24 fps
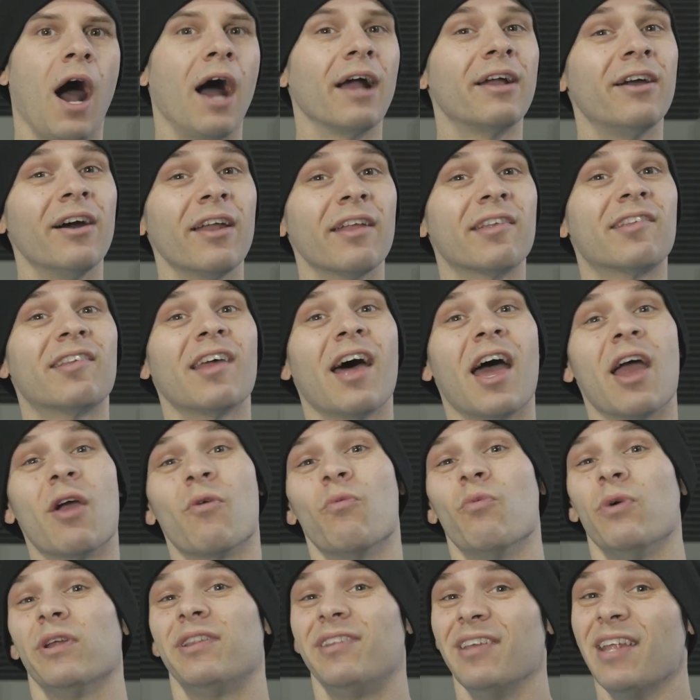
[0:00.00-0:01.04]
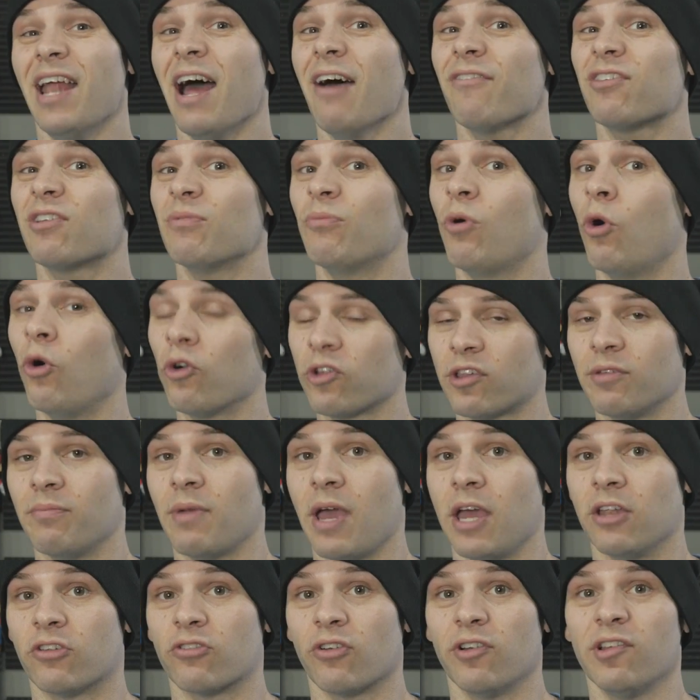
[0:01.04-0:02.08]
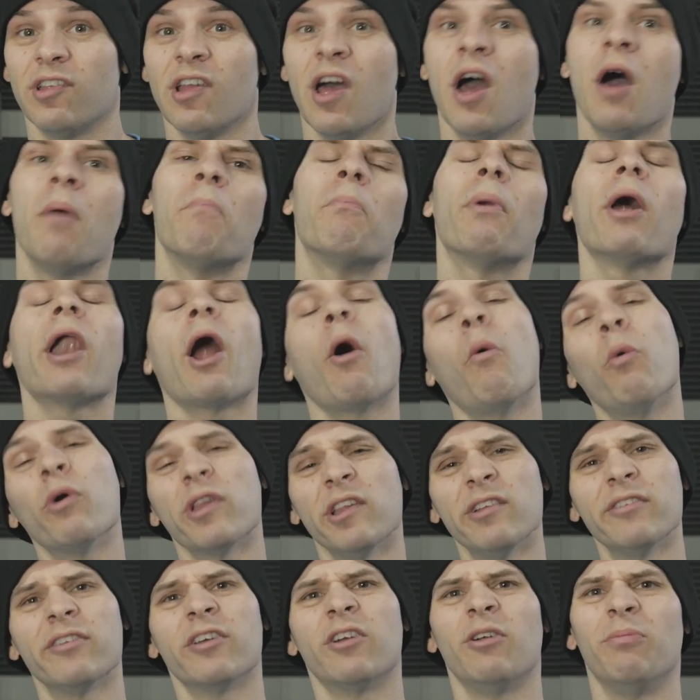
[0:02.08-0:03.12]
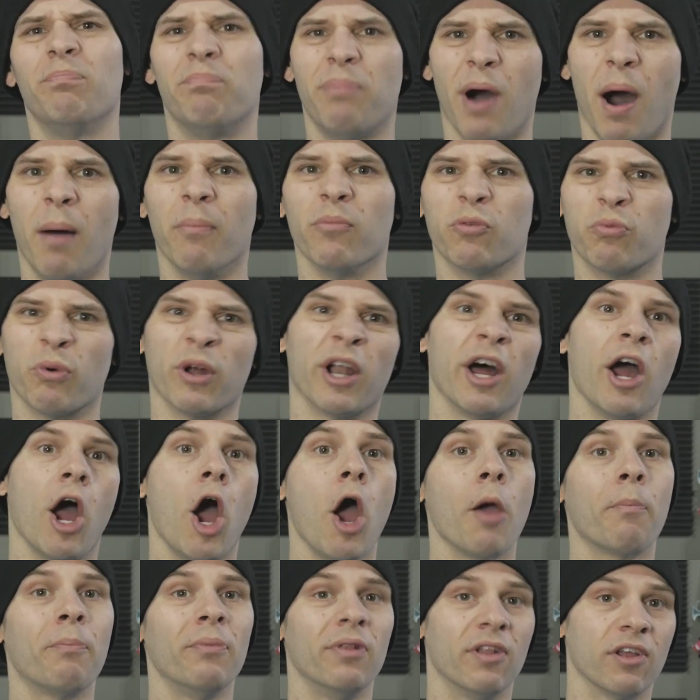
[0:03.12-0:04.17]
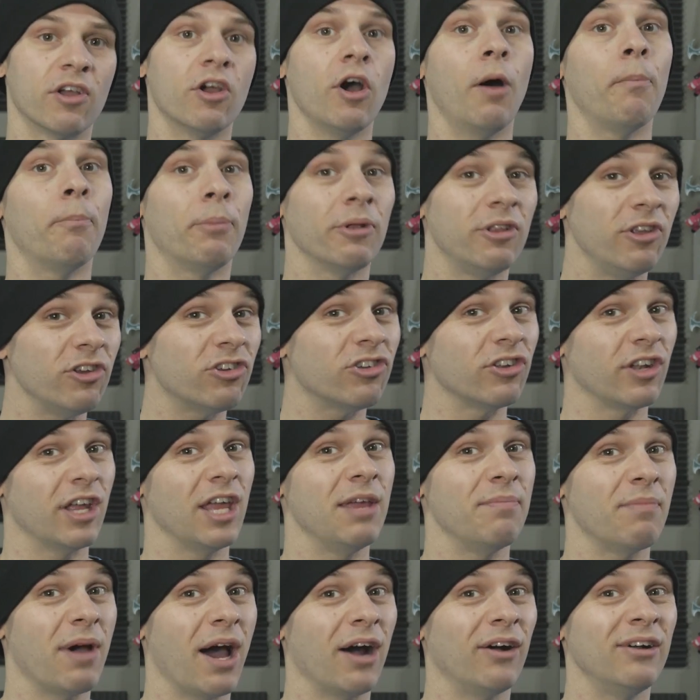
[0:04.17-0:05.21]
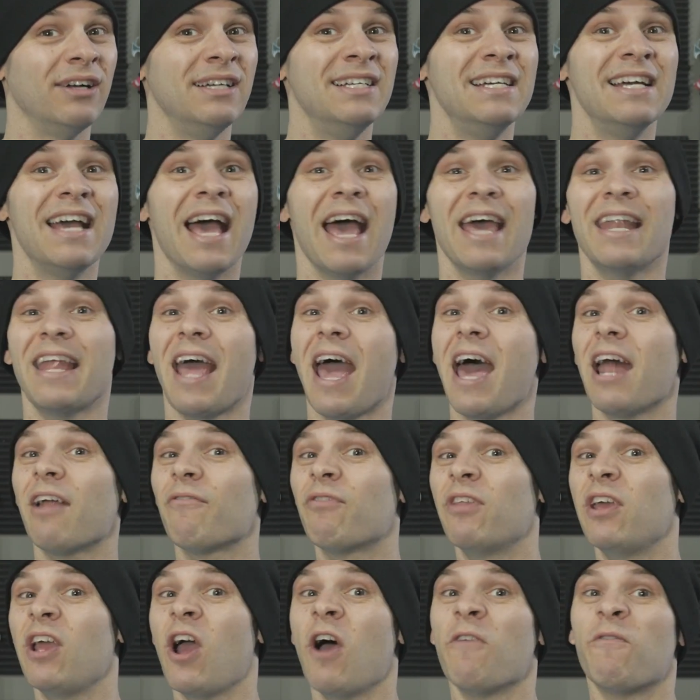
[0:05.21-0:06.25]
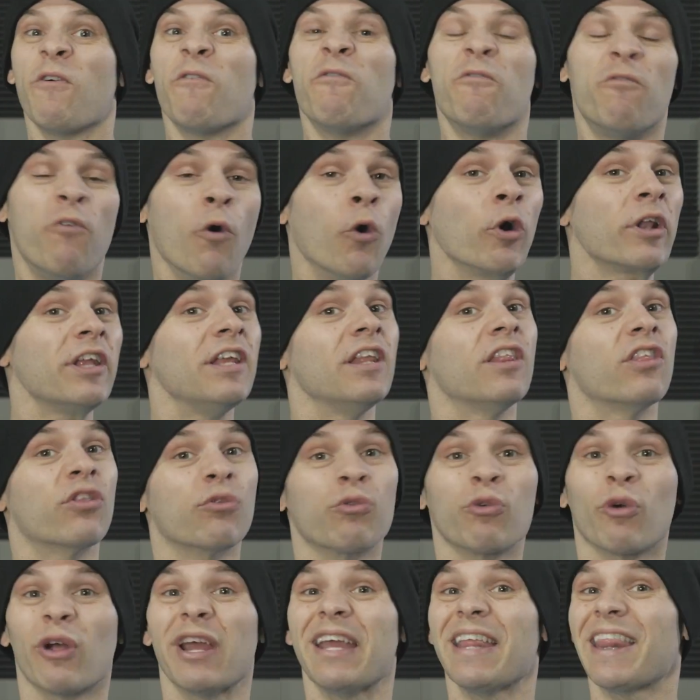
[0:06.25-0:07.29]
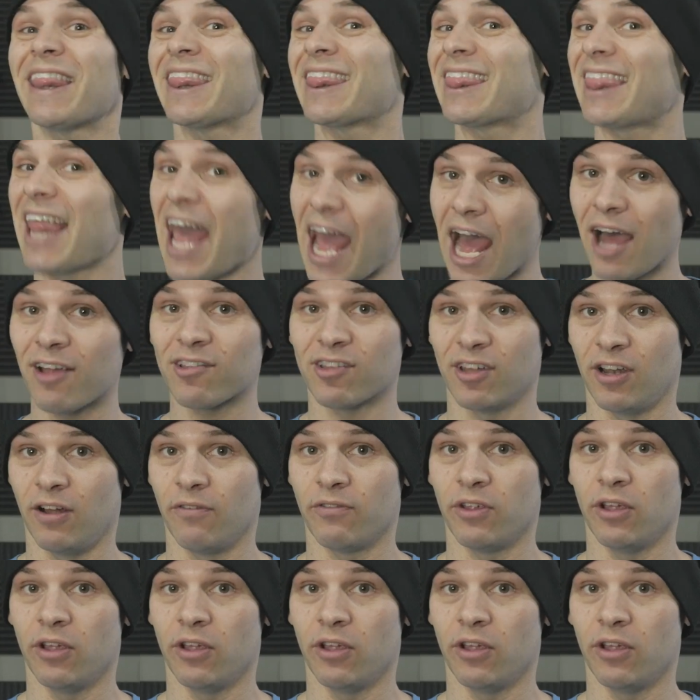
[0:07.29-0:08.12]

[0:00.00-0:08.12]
I gotta say, we did have some awesome entries, but I was a little bummed when I opened the competition email, and out of the over 43,000 of